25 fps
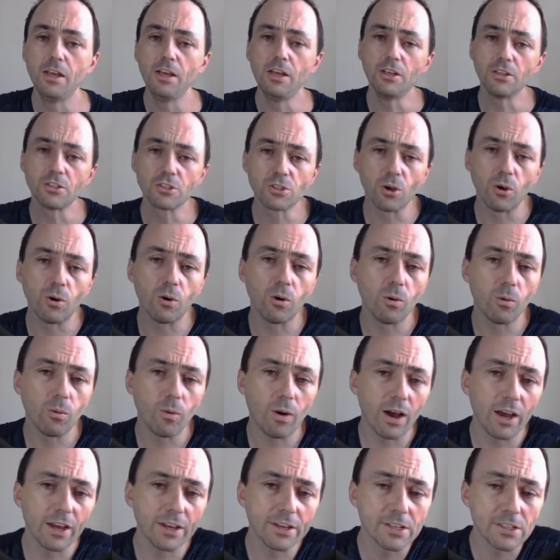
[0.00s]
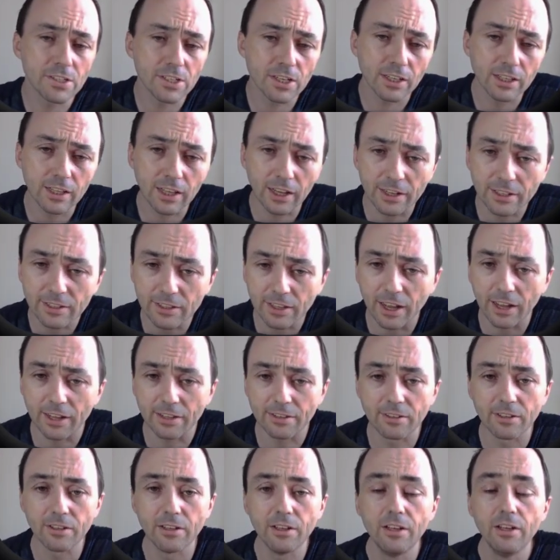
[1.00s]
So why is it like that?
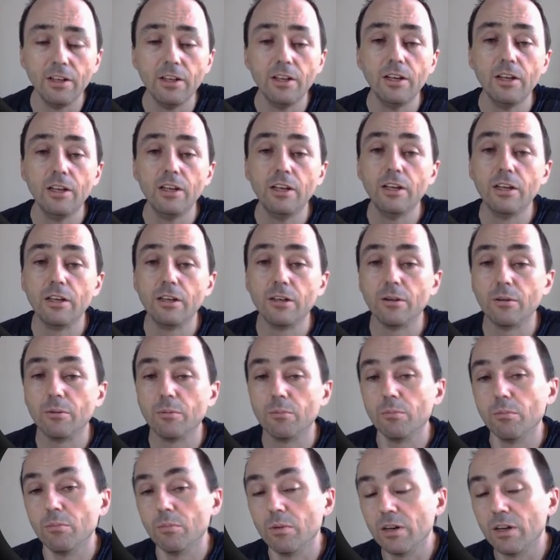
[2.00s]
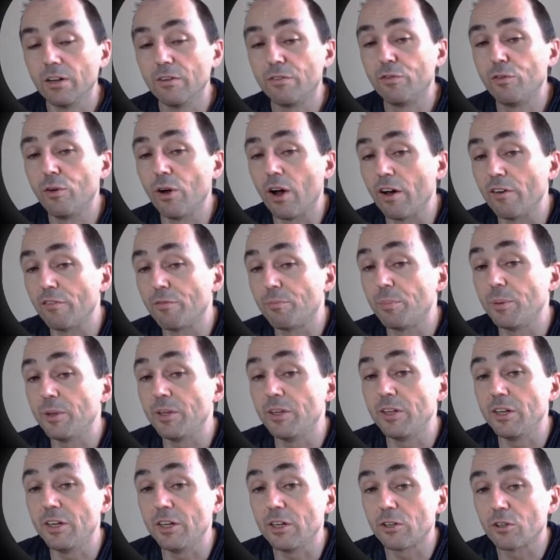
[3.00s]
If you have
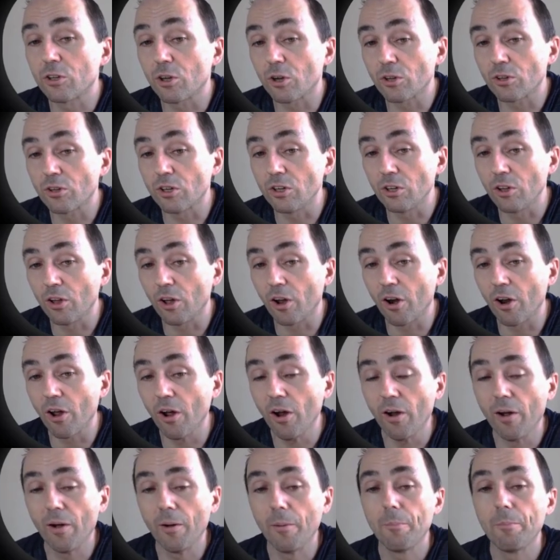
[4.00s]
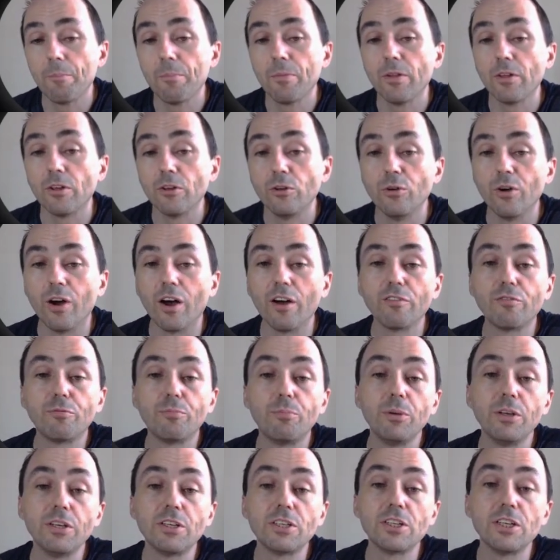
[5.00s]
BD $30, you have
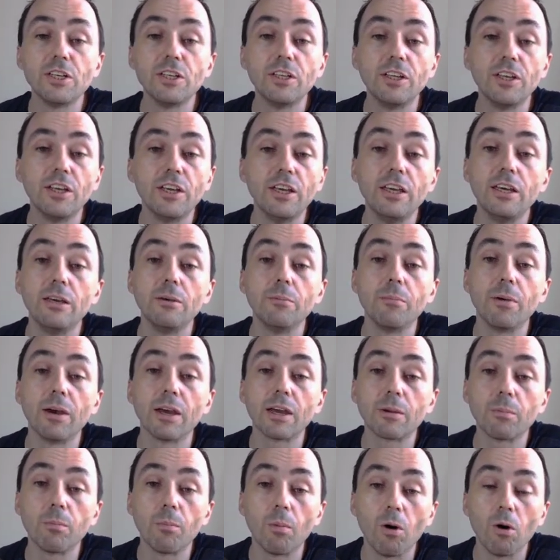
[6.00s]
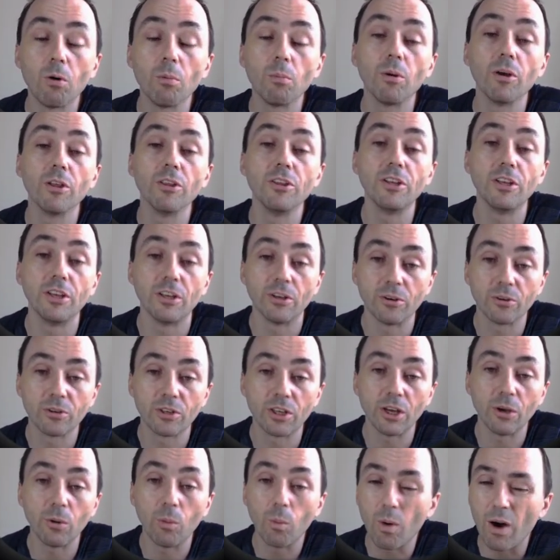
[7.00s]
BCD make more money.
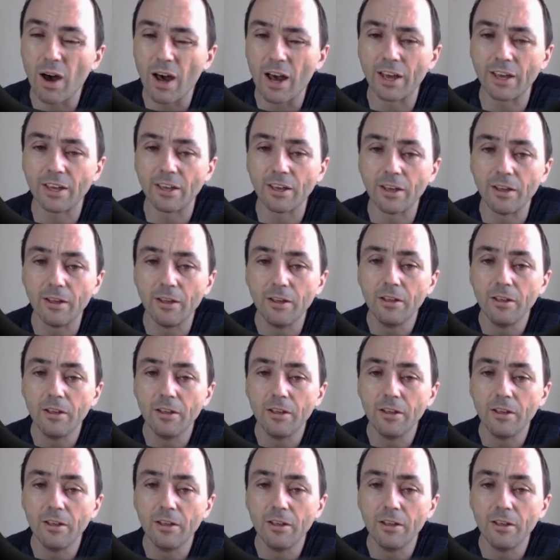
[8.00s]
Okay, why?